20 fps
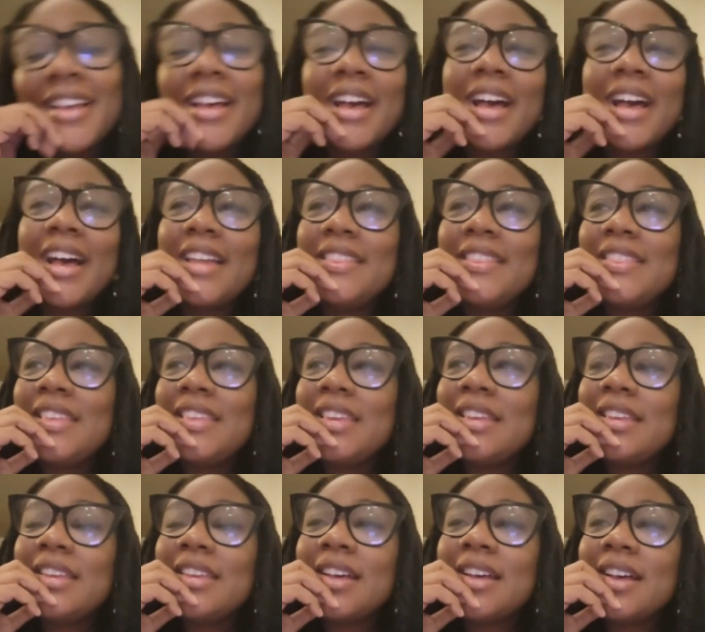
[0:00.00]
I
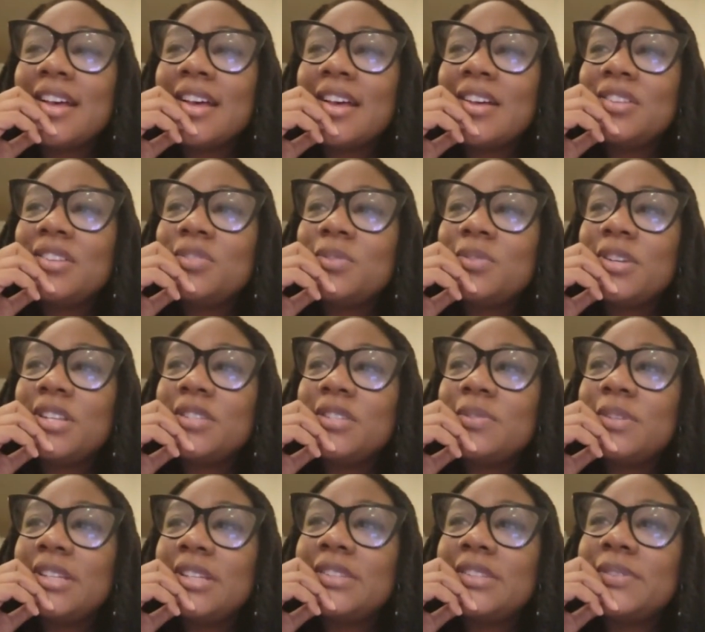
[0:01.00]
think
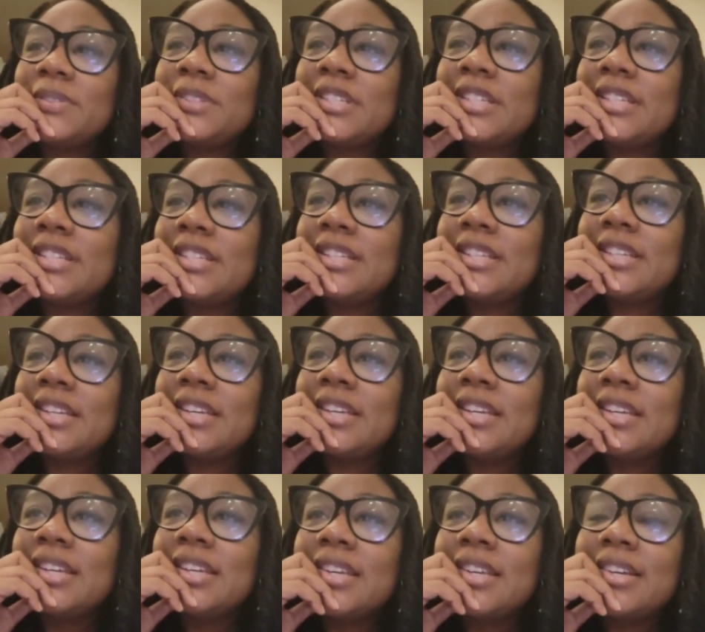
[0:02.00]
2023,
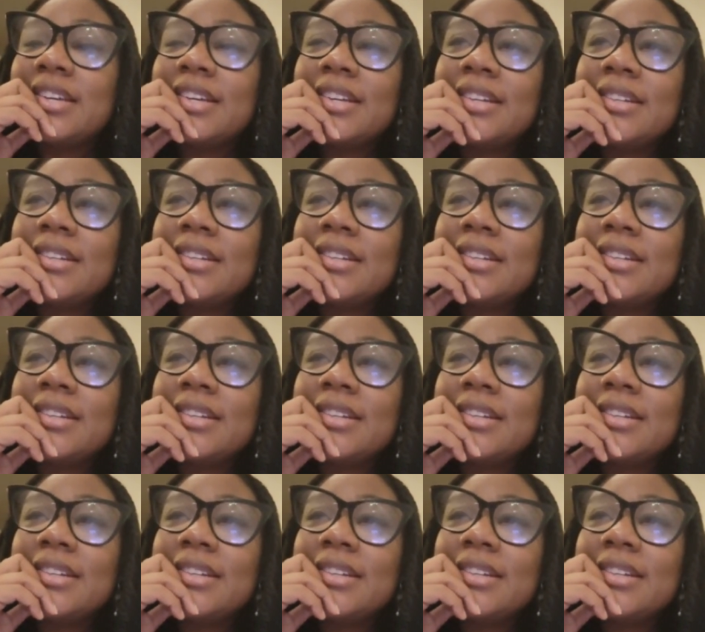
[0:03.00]
I